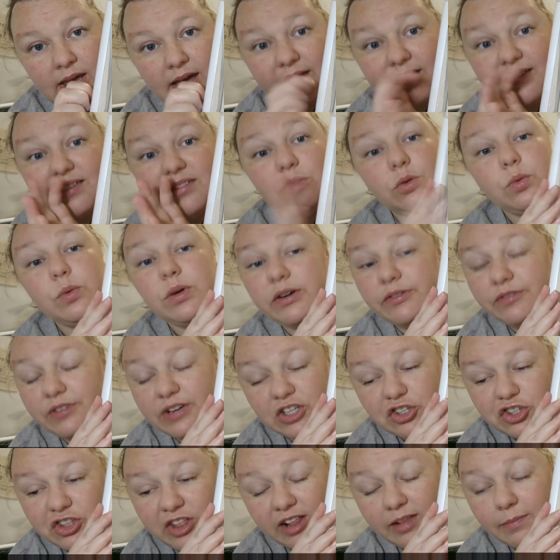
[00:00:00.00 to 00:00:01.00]
I still want to
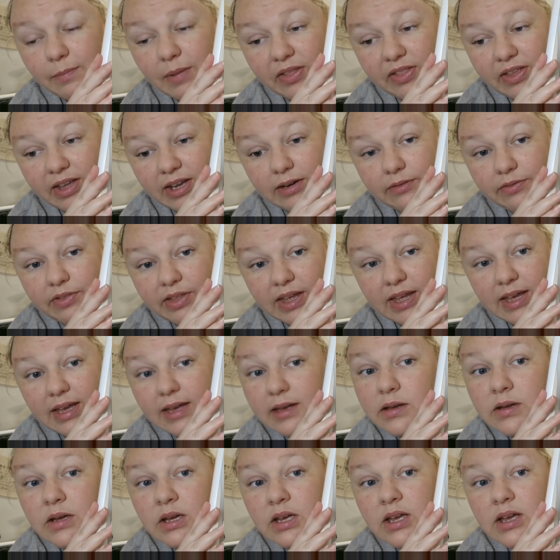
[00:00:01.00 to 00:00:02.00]
finish this by the end of the
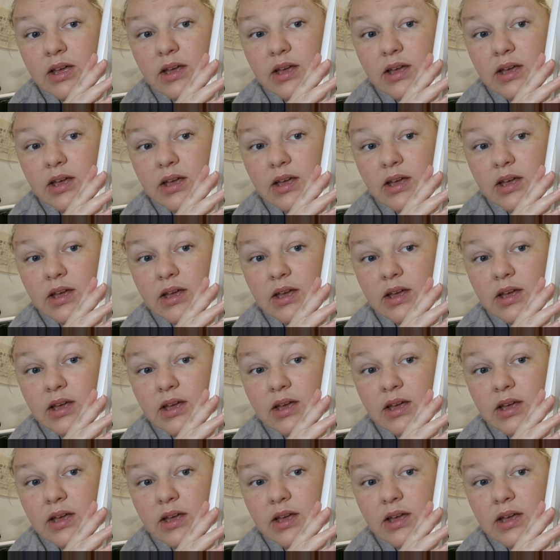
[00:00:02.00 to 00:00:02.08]
year.